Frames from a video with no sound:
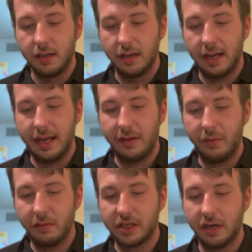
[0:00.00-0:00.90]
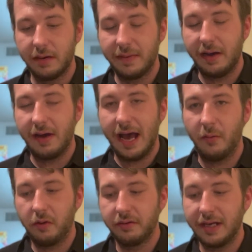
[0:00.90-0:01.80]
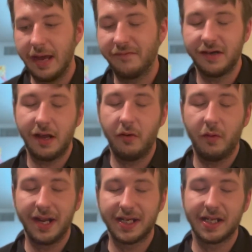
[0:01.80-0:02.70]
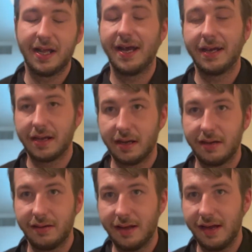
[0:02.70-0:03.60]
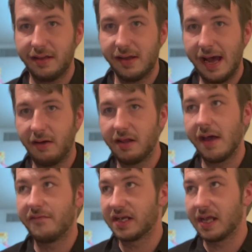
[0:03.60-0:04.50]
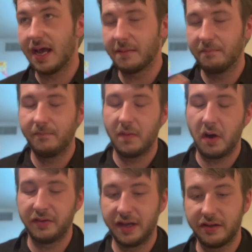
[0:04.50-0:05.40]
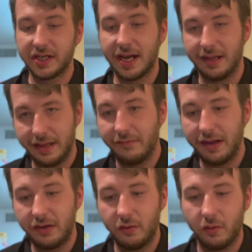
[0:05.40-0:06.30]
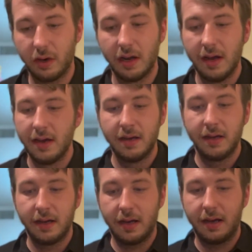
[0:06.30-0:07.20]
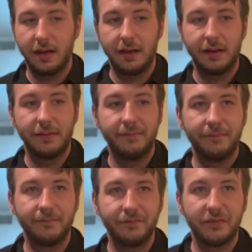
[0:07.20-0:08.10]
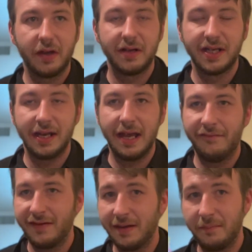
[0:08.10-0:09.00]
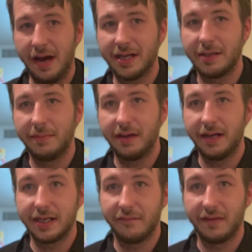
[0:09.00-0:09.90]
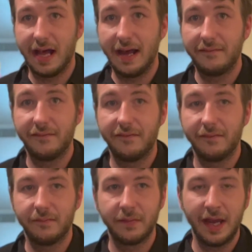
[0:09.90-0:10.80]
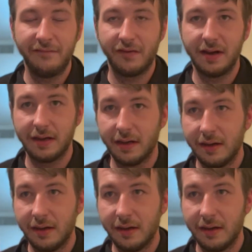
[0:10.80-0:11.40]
and we were talking about how we'll never know what it's like, how life is like on the other side of that red door. There is infinite possibilities of life. Hey, Frank.